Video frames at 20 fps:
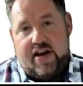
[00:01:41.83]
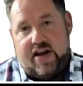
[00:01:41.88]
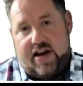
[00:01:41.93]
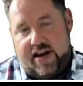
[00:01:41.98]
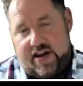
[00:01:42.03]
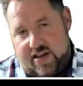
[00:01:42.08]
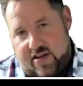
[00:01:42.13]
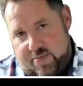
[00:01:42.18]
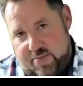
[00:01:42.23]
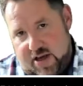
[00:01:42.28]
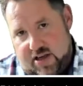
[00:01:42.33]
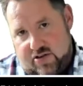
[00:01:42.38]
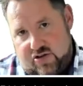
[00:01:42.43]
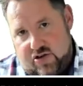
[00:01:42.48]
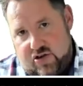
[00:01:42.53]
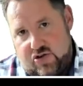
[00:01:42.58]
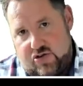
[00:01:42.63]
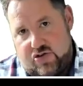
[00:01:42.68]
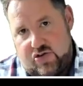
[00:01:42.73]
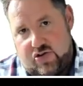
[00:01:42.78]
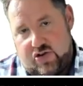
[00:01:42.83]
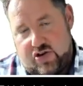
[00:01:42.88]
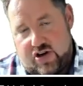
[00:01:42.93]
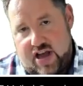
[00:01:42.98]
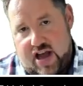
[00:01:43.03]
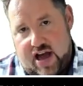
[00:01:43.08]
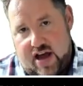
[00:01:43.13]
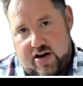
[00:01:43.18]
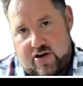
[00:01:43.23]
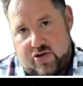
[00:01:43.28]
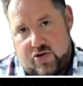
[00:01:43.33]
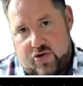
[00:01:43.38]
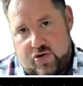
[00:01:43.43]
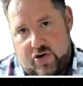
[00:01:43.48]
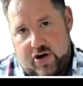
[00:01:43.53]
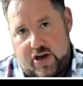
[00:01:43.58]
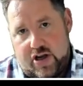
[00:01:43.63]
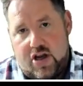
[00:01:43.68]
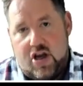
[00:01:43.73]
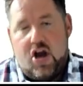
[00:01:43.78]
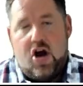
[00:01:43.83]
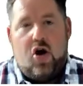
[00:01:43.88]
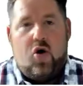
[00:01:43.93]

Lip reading: either being new to a category